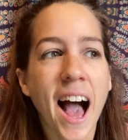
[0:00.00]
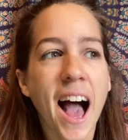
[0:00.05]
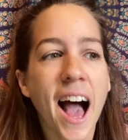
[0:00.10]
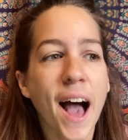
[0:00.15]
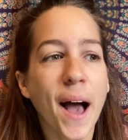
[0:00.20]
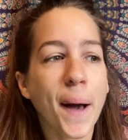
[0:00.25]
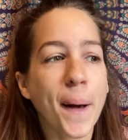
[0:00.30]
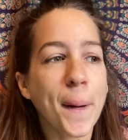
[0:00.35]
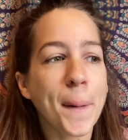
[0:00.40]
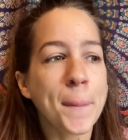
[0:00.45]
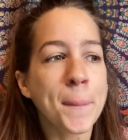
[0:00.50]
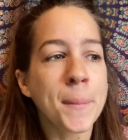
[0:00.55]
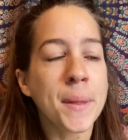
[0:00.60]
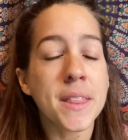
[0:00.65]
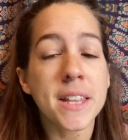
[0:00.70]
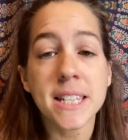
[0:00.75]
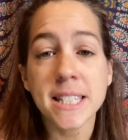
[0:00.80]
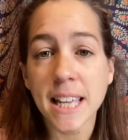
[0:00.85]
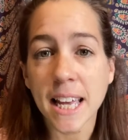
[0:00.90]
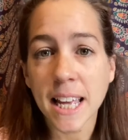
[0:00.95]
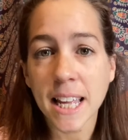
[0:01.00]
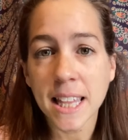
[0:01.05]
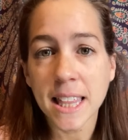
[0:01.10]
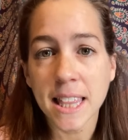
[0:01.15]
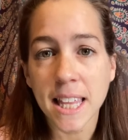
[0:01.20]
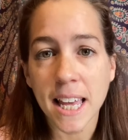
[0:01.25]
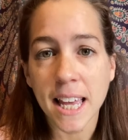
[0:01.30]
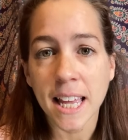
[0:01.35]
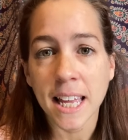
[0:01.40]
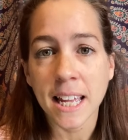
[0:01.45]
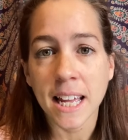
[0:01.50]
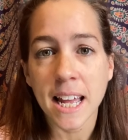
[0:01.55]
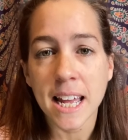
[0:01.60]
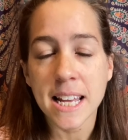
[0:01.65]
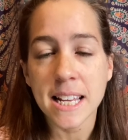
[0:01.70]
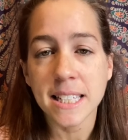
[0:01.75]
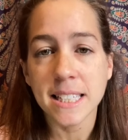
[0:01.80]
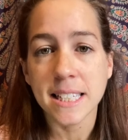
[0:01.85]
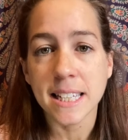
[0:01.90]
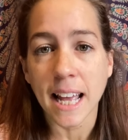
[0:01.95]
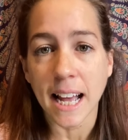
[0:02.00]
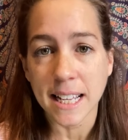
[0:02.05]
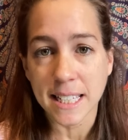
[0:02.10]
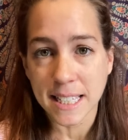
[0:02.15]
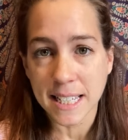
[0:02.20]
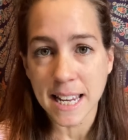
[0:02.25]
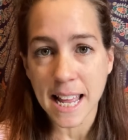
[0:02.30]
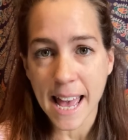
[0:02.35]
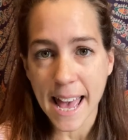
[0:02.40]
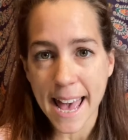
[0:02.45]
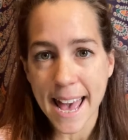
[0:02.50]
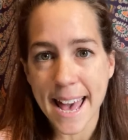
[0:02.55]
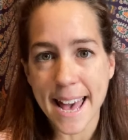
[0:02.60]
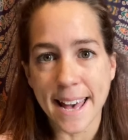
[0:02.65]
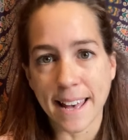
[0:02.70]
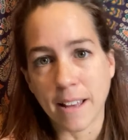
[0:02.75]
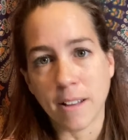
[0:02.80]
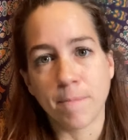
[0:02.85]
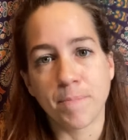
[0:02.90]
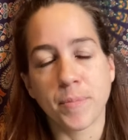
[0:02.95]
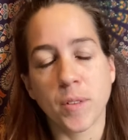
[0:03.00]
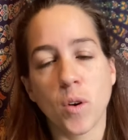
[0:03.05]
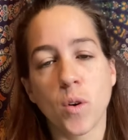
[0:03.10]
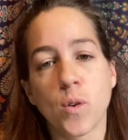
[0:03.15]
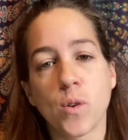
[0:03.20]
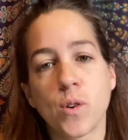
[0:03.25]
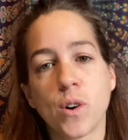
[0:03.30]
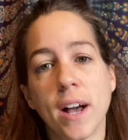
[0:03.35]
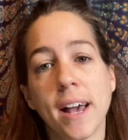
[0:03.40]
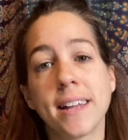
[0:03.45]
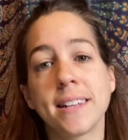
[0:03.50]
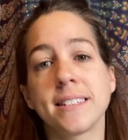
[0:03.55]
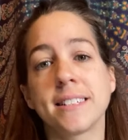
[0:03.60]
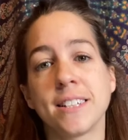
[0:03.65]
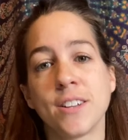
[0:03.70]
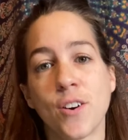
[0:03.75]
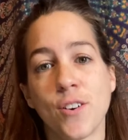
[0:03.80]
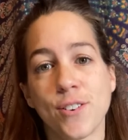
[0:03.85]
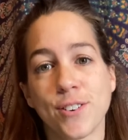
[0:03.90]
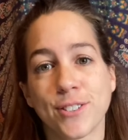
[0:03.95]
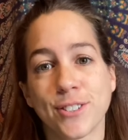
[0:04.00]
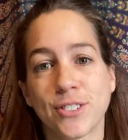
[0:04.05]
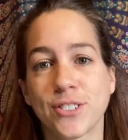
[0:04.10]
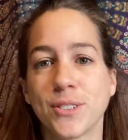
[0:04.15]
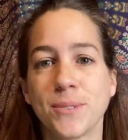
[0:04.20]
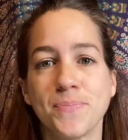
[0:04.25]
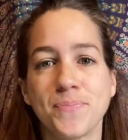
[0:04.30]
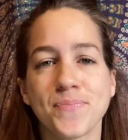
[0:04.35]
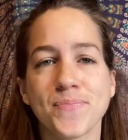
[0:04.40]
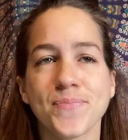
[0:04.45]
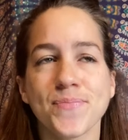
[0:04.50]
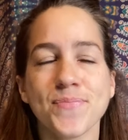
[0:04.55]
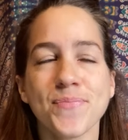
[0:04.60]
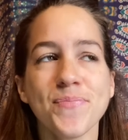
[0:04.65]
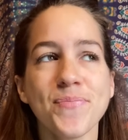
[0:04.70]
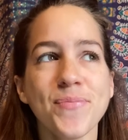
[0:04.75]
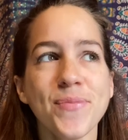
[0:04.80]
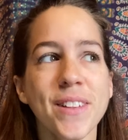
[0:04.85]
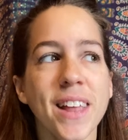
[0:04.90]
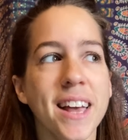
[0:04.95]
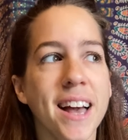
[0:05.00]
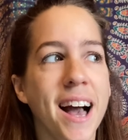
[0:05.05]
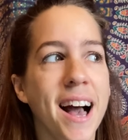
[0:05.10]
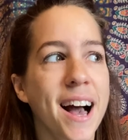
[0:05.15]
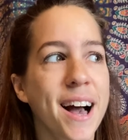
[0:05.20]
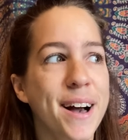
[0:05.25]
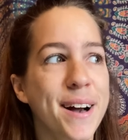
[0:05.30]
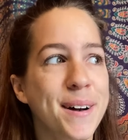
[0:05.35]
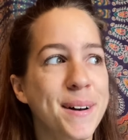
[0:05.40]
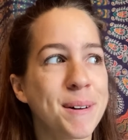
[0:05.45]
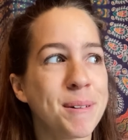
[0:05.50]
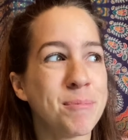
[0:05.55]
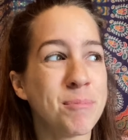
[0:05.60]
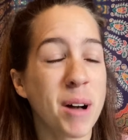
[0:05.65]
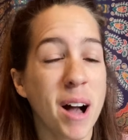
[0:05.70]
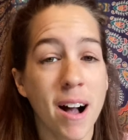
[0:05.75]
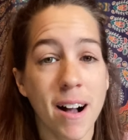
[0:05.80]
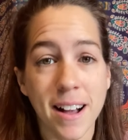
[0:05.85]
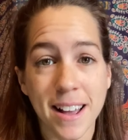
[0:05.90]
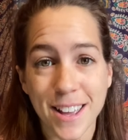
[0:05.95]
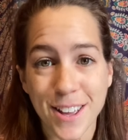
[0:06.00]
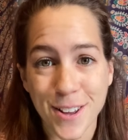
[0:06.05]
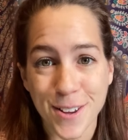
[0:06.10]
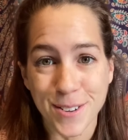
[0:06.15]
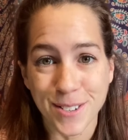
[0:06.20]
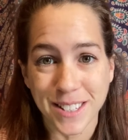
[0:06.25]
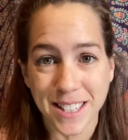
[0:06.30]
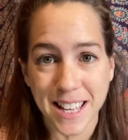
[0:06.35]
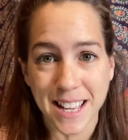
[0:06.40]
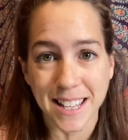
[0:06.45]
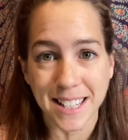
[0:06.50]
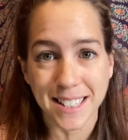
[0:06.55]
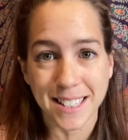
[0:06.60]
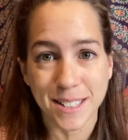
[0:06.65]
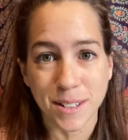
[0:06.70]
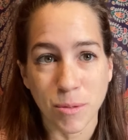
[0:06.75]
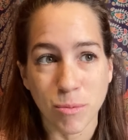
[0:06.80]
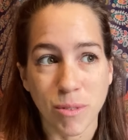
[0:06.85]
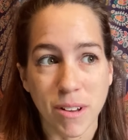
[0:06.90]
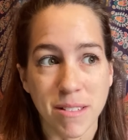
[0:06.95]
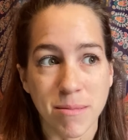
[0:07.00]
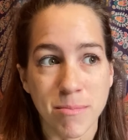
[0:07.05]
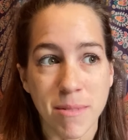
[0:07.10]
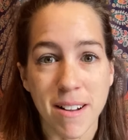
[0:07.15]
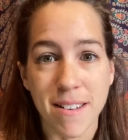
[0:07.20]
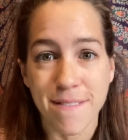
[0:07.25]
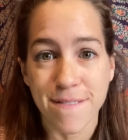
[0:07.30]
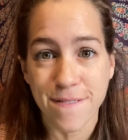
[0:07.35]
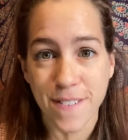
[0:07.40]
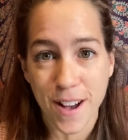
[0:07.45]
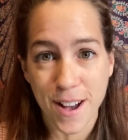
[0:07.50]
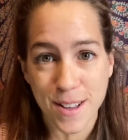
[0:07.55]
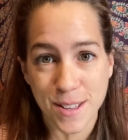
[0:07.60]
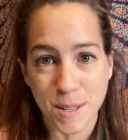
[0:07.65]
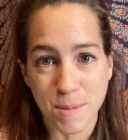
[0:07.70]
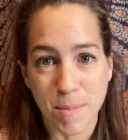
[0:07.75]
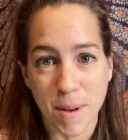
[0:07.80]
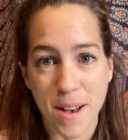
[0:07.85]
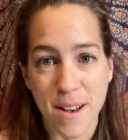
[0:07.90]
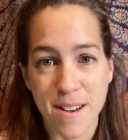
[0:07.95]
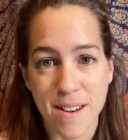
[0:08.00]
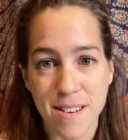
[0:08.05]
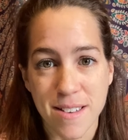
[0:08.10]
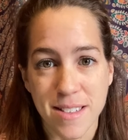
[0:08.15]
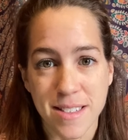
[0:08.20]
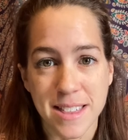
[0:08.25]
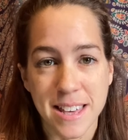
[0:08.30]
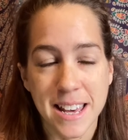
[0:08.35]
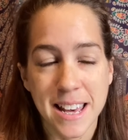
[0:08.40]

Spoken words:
The second thing is gas and air, or Entinox. I used this with my first birth.